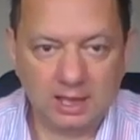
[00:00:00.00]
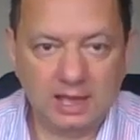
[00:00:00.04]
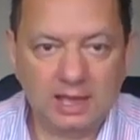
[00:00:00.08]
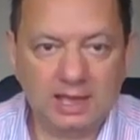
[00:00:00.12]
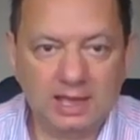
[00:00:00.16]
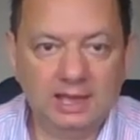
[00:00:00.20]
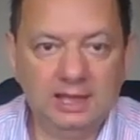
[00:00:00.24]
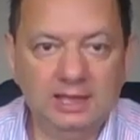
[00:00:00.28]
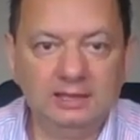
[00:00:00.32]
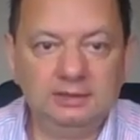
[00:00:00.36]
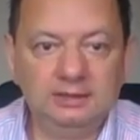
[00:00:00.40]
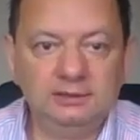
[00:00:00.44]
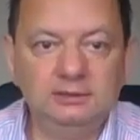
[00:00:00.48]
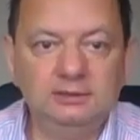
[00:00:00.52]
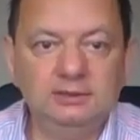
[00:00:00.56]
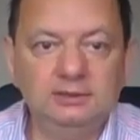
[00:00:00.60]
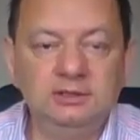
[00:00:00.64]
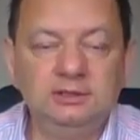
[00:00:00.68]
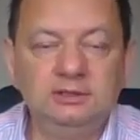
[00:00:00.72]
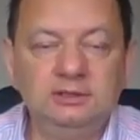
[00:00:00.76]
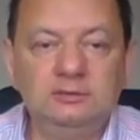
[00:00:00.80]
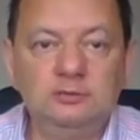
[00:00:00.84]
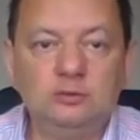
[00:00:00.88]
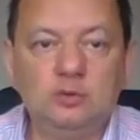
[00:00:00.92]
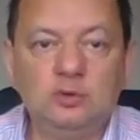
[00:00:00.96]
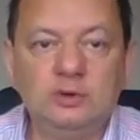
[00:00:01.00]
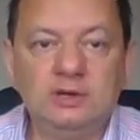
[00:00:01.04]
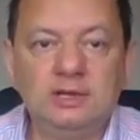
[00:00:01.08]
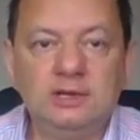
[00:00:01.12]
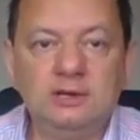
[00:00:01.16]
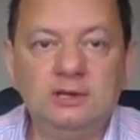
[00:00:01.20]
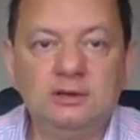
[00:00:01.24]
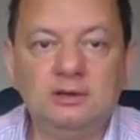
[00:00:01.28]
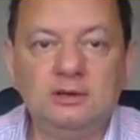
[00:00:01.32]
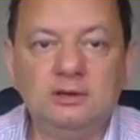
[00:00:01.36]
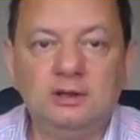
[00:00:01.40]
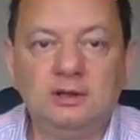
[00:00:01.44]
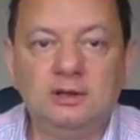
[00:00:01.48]
and it
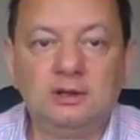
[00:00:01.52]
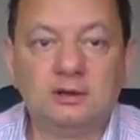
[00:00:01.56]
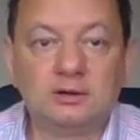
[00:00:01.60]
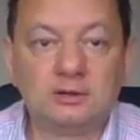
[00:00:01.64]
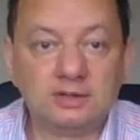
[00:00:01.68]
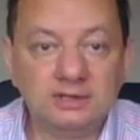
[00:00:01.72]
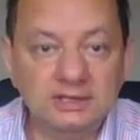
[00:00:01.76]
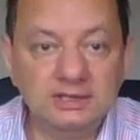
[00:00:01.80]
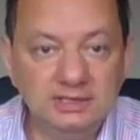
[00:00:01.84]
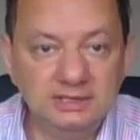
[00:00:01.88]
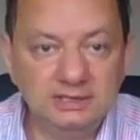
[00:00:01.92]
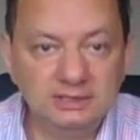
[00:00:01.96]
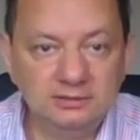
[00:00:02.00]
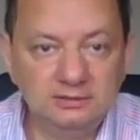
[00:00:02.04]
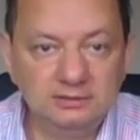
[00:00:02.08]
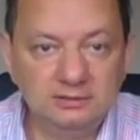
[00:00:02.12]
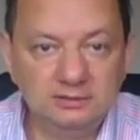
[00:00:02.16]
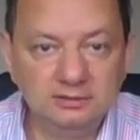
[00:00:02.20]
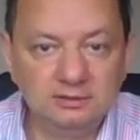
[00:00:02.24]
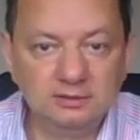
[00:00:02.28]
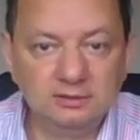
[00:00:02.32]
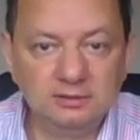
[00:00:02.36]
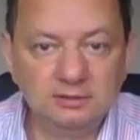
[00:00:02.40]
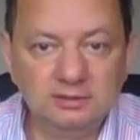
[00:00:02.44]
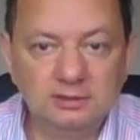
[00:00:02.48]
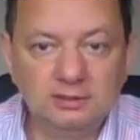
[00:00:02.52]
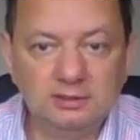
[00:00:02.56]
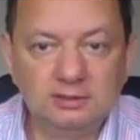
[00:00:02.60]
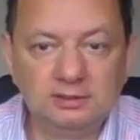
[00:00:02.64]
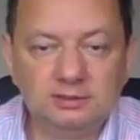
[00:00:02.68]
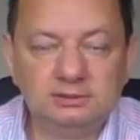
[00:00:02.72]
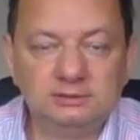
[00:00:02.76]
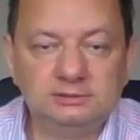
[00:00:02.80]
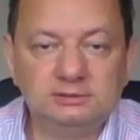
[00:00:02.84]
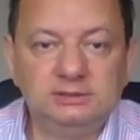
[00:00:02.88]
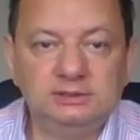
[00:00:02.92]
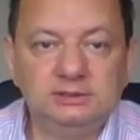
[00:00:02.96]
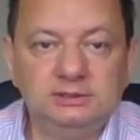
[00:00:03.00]
will read
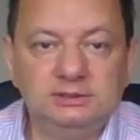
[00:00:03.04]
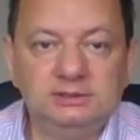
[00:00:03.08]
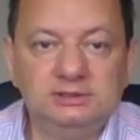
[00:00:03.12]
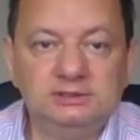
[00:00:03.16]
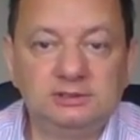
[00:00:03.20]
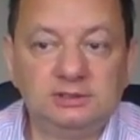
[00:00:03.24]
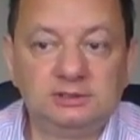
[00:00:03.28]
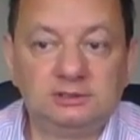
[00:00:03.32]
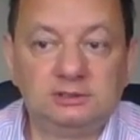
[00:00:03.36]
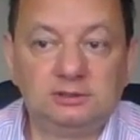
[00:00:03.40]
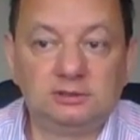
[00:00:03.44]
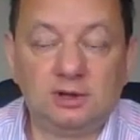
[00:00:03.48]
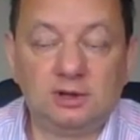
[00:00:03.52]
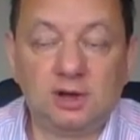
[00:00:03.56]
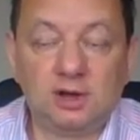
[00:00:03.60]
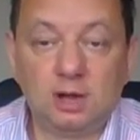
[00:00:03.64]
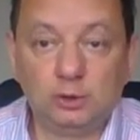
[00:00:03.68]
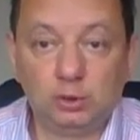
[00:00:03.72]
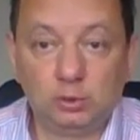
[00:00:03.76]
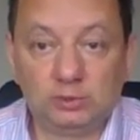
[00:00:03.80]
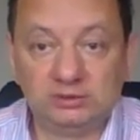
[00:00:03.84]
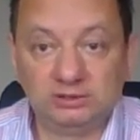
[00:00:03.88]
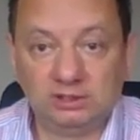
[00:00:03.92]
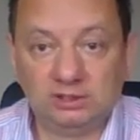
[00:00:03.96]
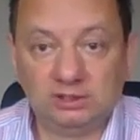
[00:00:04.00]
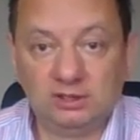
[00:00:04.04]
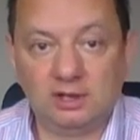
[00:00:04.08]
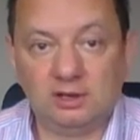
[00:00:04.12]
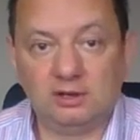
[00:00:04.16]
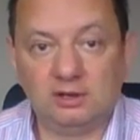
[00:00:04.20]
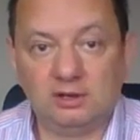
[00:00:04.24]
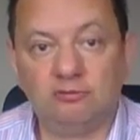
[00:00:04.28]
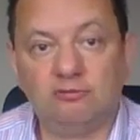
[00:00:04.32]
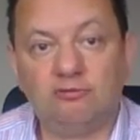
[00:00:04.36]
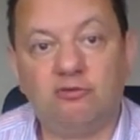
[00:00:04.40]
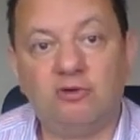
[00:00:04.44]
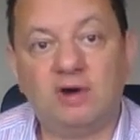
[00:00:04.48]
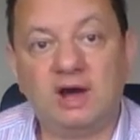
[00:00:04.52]
it
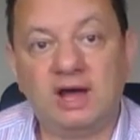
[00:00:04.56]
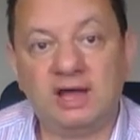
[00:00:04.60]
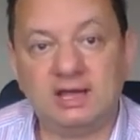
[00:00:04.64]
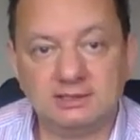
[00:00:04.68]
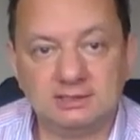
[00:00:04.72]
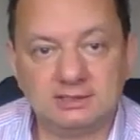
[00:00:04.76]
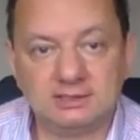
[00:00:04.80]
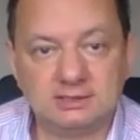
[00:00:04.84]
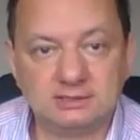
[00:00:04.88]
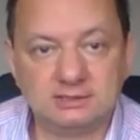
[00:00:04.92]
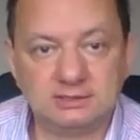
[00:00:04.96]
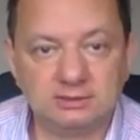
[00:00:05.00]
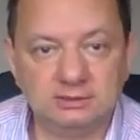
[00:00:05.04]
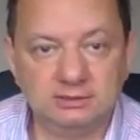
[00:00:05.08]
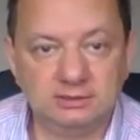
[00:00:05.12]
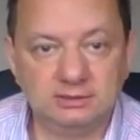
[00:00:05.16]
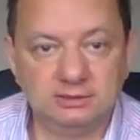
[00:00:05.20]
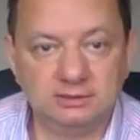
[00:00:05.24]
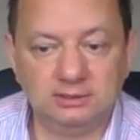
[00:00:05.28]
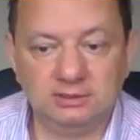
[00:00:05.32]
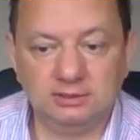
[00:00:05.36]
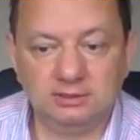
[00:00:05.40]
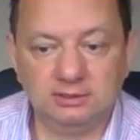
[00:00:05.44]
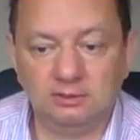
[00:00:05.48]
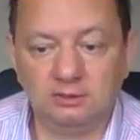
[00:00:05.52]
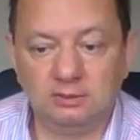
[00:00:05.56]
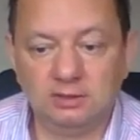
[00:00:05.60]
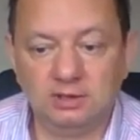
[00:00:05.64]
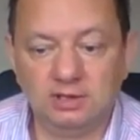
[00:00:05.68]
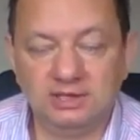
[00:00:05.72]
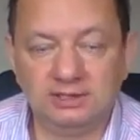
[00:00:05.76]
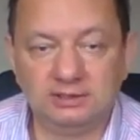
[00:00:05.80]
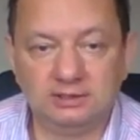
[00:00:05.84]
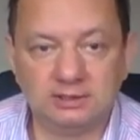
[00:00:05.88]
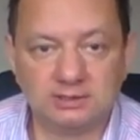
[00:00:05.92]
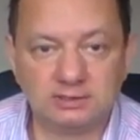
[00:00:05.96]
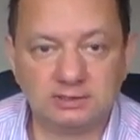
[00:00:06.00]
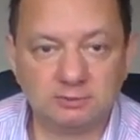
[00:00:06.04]
automatically finds the
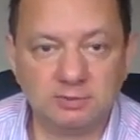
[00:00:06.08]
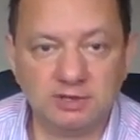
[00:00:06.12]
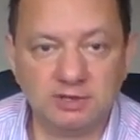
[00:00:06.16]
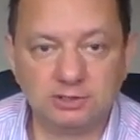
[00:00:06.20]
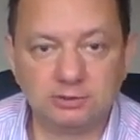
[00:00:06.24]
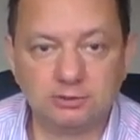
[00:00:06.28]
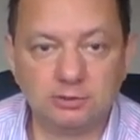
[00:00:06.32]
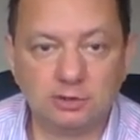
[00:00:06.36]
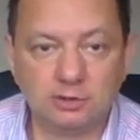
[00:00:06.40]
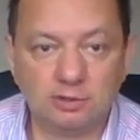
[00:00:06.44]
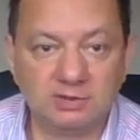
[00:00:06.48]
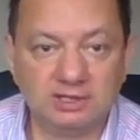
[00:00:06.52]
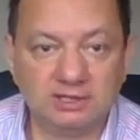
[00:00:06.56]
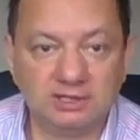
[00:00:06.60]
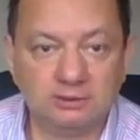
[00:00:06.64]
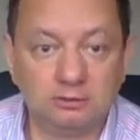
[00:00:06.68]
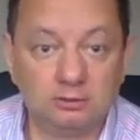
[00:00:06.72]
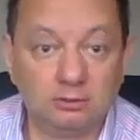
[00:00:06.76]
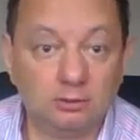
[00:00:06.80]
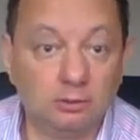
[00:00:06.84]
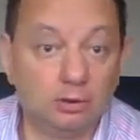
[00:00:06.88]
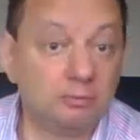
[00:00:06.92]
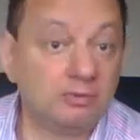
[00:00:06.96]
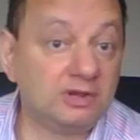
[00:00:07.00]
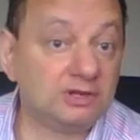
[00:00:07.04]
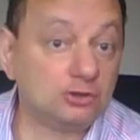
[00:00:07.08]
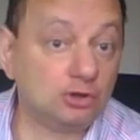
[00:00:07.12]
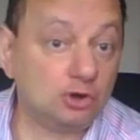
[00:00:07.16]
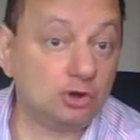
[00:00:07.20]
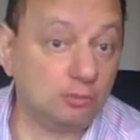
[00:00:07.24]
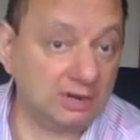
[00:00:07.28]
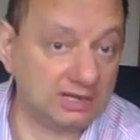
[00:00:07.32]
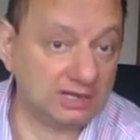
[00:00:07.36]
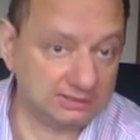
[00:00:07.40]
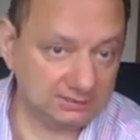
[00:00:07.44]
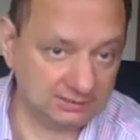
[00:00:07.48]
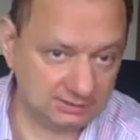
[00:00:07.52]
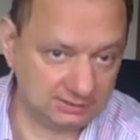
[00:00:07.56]
latest measurement or
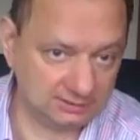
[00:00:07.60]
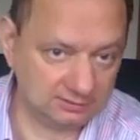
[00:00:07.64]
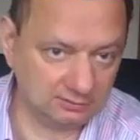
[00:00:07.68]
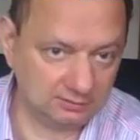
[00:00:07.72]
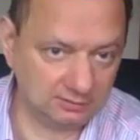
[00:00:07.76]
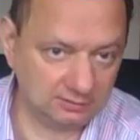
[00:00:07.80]
measurements,